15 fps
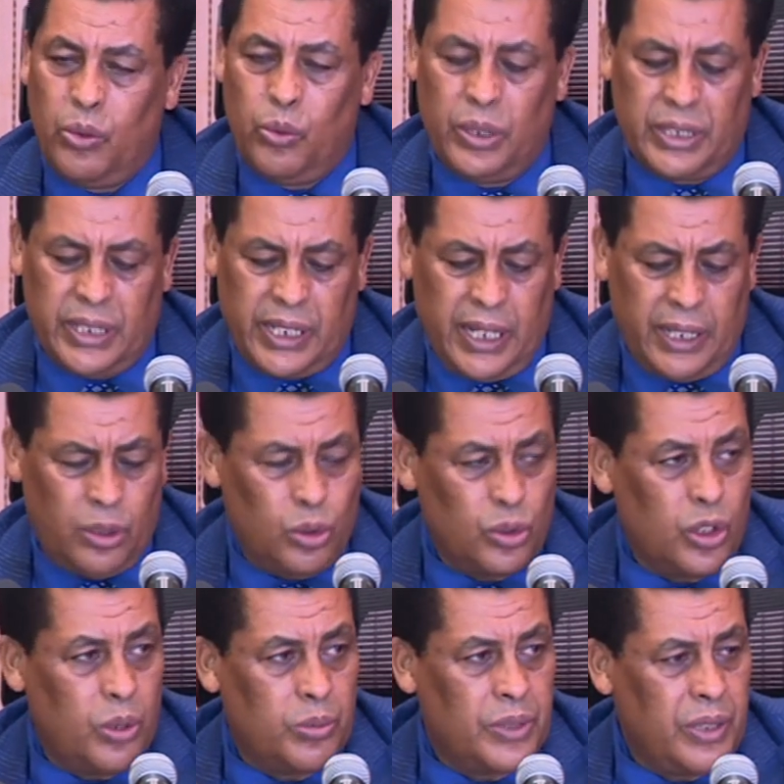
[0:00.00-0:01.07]
With regard to
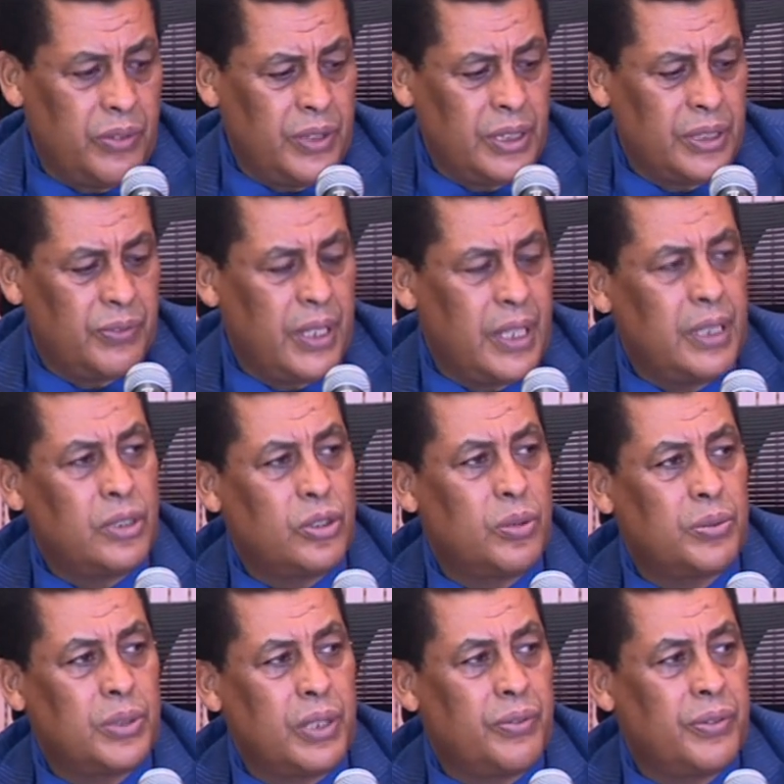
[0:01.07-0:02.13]
the observers, various
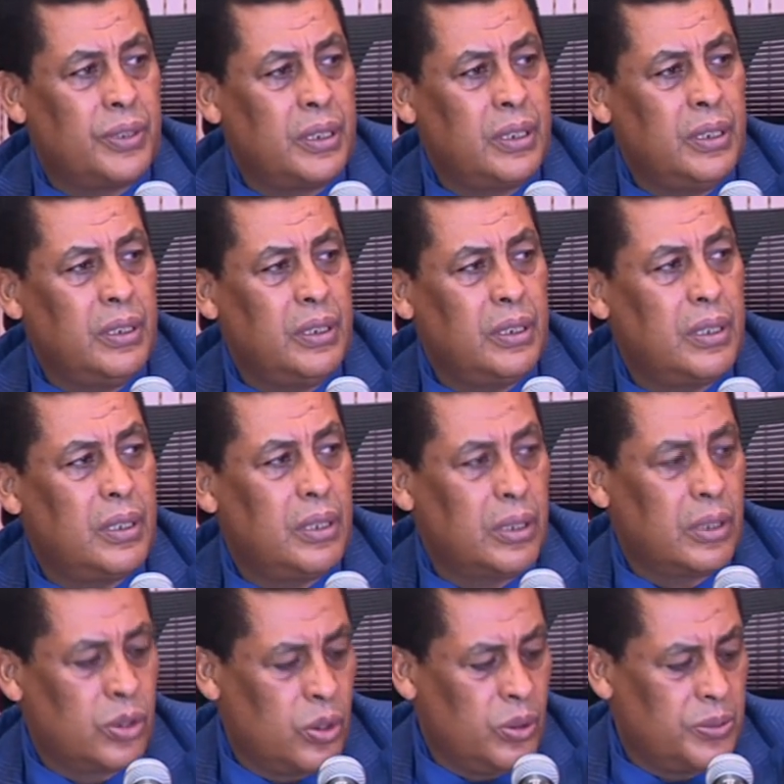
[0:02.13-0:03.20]
observing
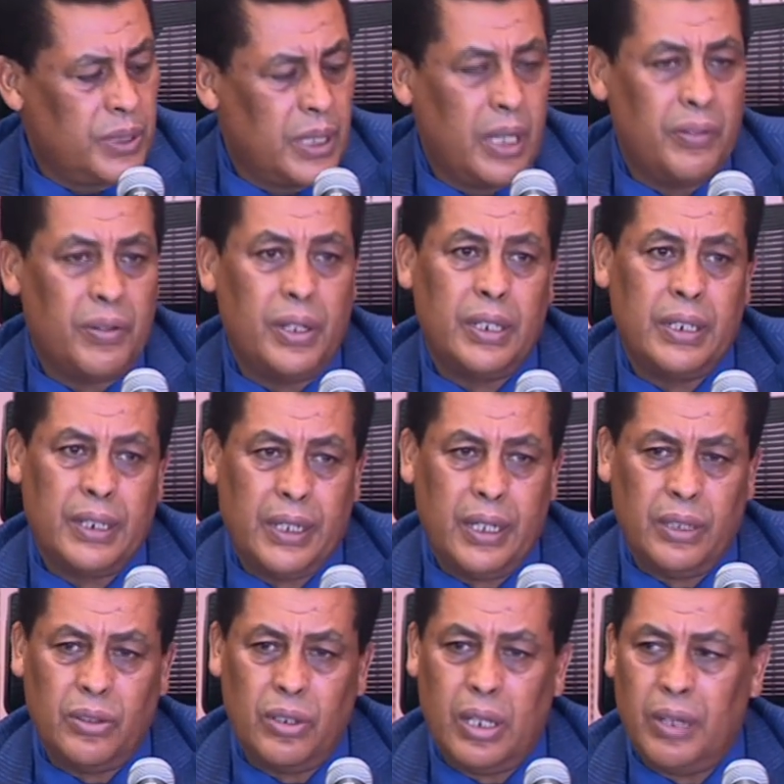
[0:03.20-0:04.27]
groups have
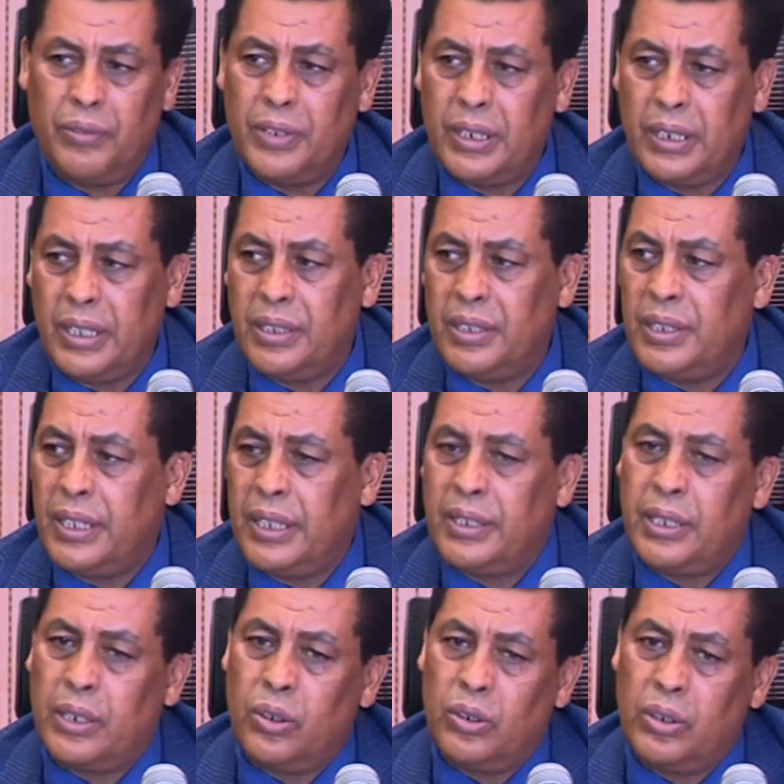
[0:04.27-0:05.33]
indicated that
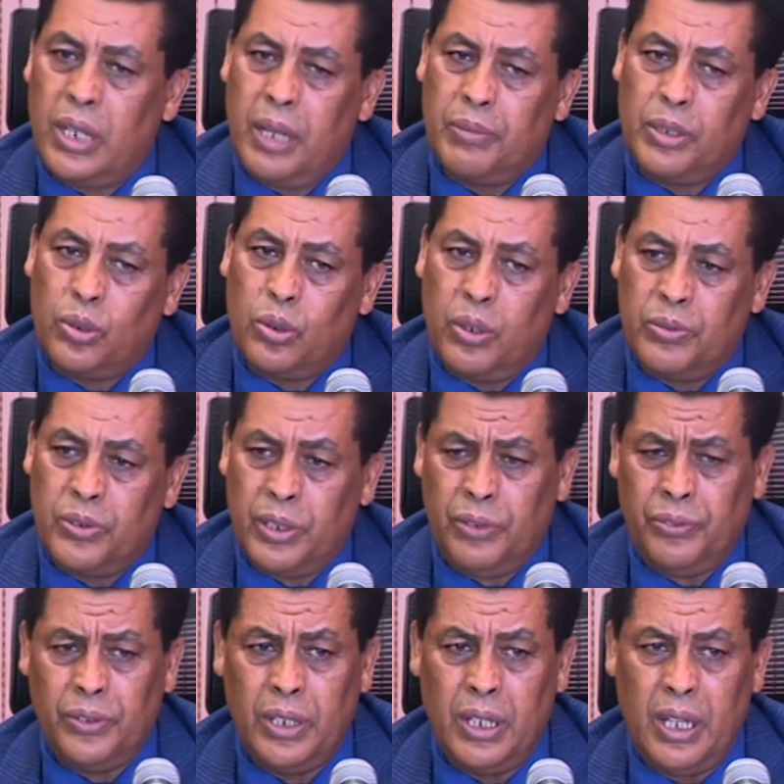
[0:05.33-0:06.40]
they're coming to observe.